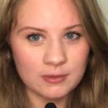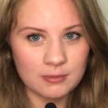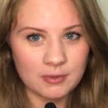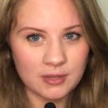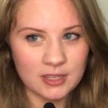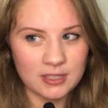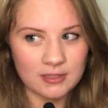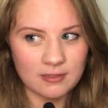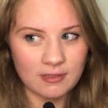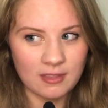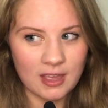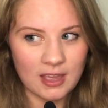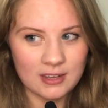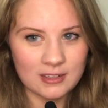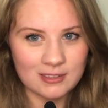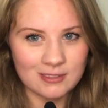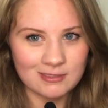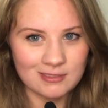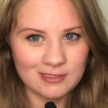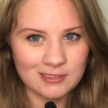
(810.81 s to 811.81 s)
because of that,
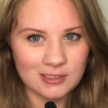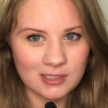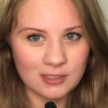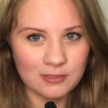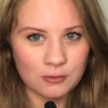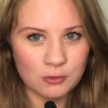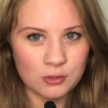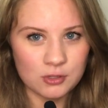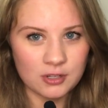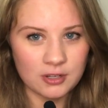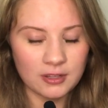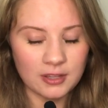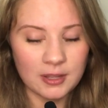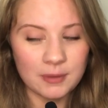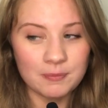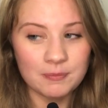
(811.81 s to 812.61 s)
unfortunately.